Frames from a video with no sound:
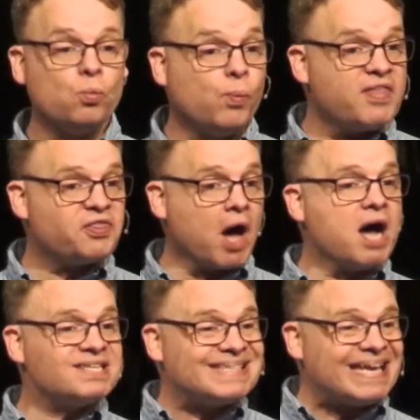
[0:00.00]
with
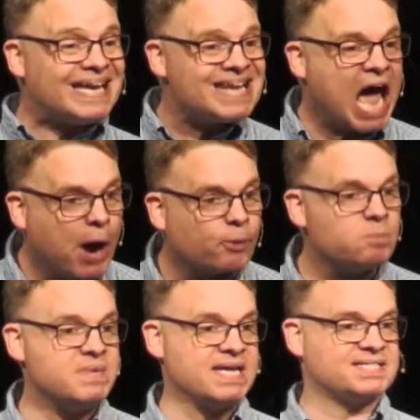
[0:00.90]
us in our
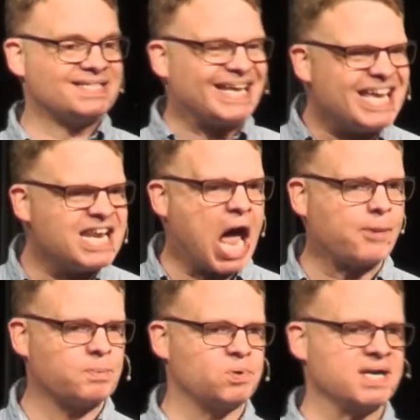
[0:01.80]
midst, in
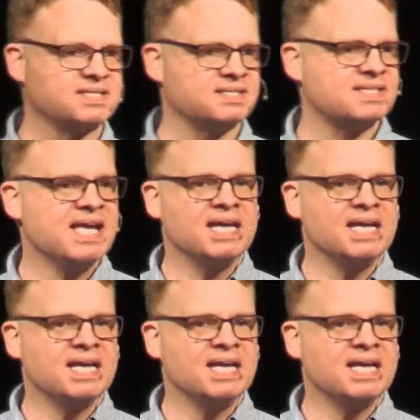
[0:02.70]
our presence.